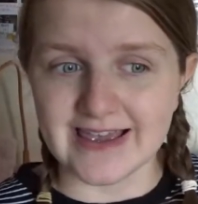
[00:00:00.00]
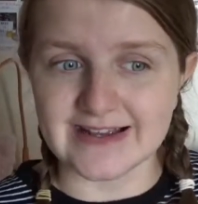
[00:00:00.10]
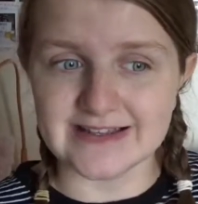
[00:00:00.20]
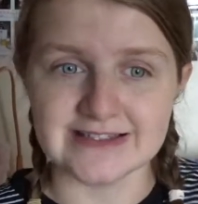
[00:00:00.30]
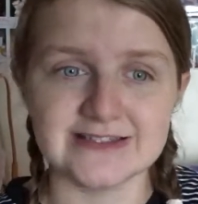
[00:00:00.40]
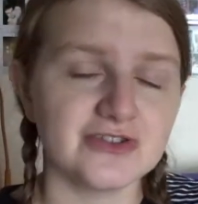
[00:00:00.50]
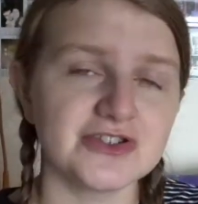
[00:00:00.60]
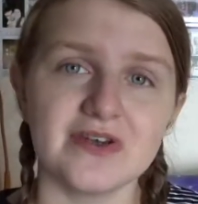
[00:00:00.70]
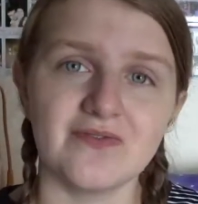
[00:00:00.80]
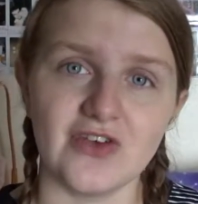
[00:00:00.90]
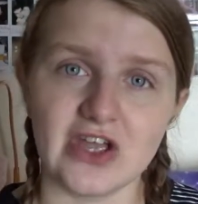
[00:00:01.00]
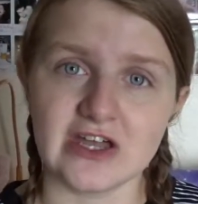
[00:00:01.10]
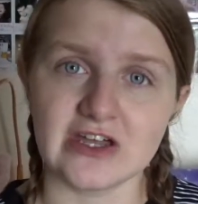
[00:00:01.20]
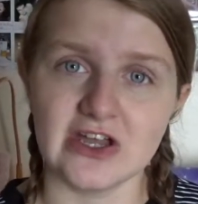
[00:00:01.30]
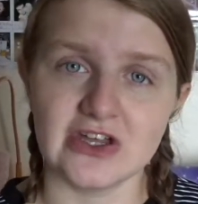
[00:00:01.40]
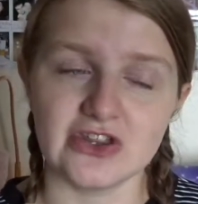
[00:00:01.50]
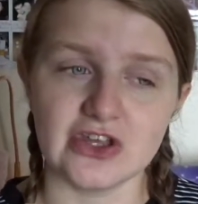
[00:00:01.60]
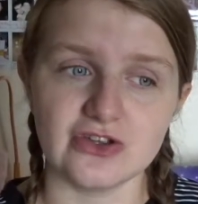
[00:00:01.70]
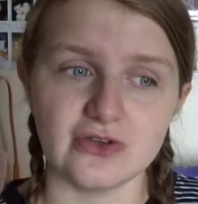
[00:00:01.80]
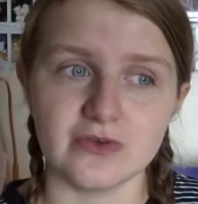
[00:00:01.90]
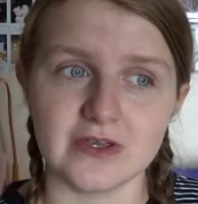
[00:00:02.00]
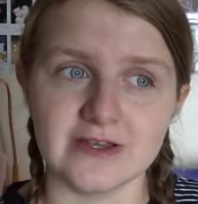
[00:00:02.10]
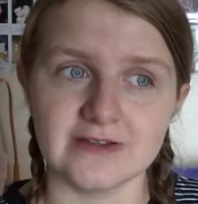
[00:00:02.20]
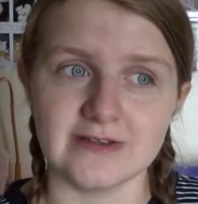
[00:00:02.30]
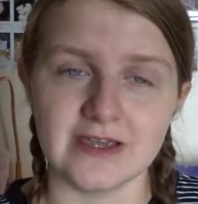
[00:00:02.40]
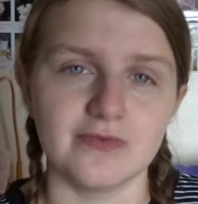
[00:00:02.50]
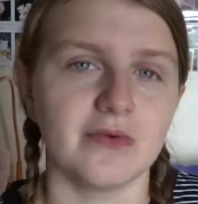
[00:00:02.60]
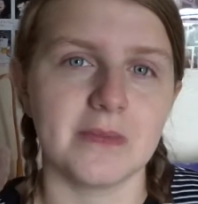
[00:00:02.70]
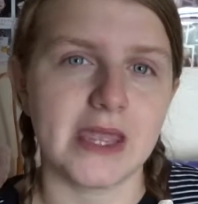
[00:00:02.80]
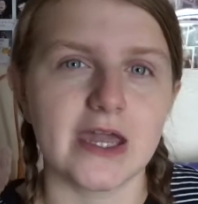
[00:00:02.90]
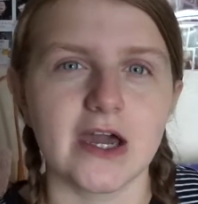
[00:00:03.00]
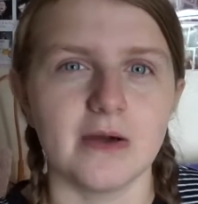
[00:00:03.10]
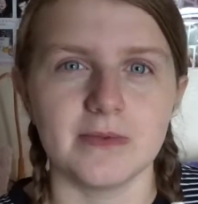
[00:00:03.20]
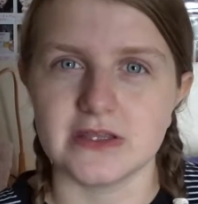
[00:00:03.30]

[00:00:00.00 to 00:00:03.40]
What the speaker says: it is not something that you can even make up.